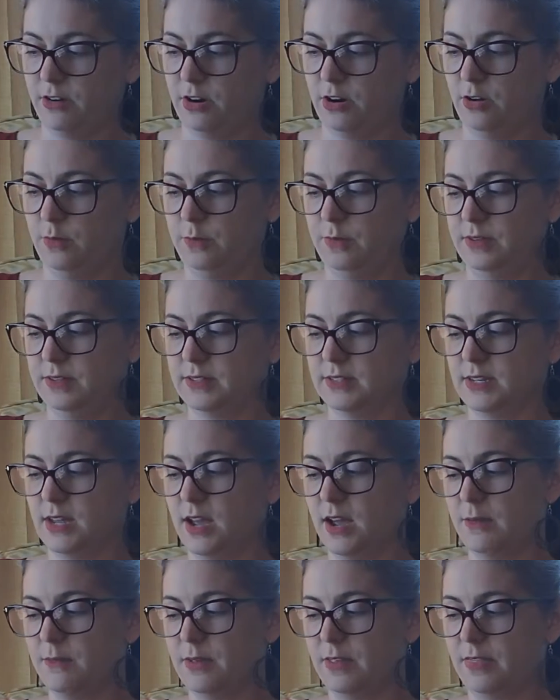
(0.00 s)
opens
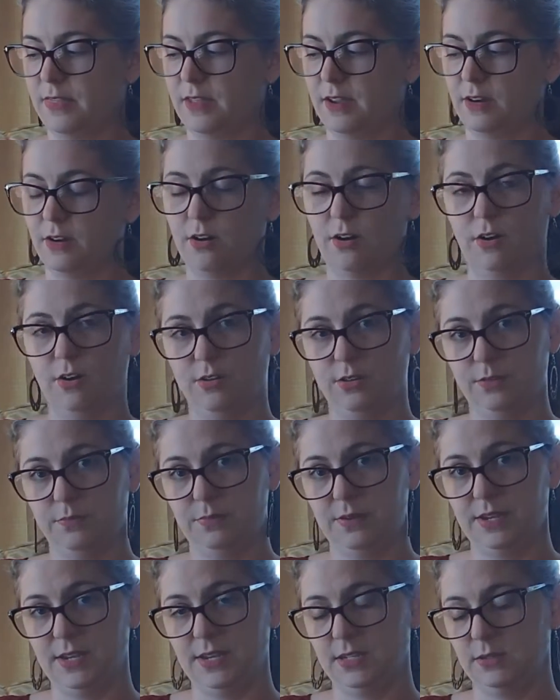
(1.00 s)
up, and there are all the
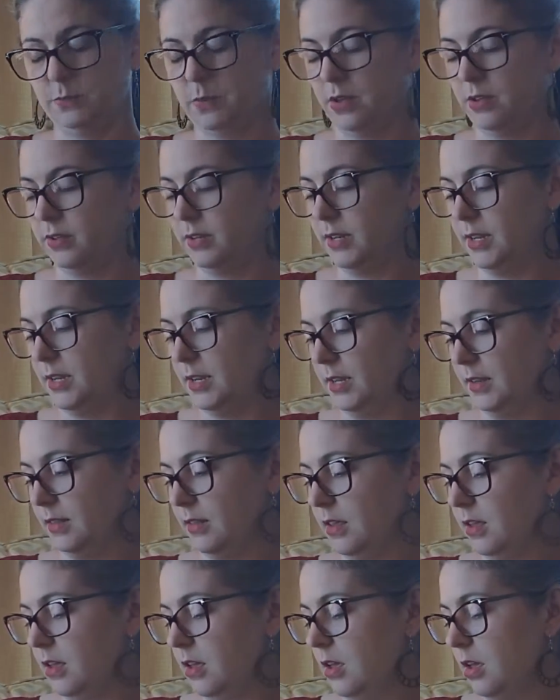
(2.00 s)
bees pollinating
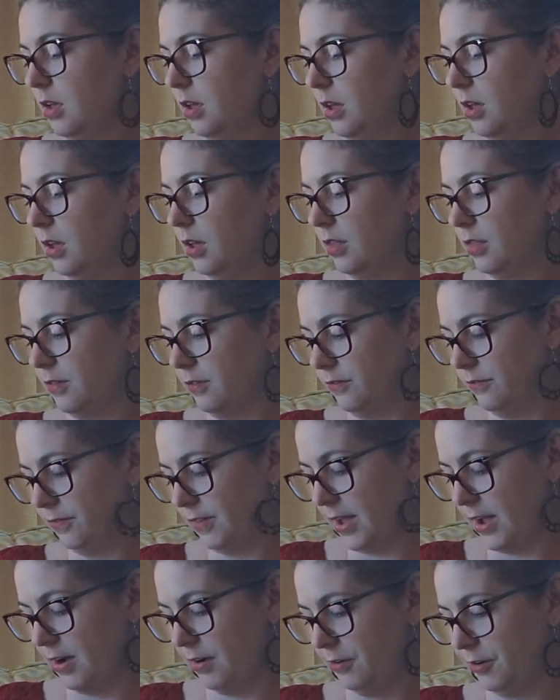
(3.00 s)
the
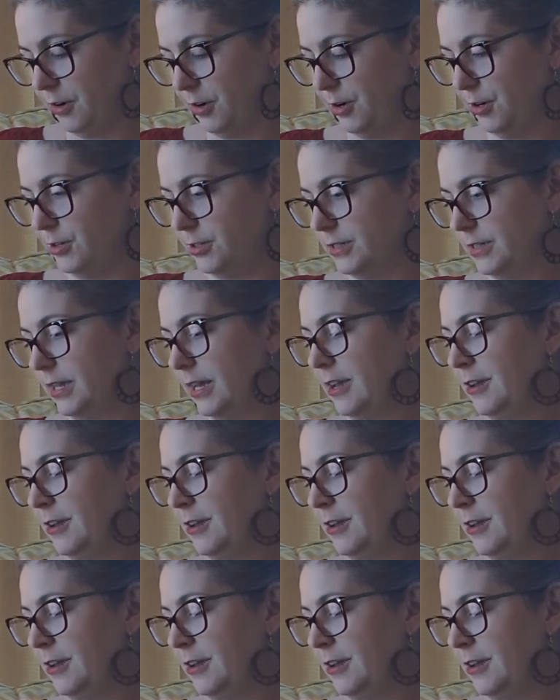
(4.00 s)
flowers.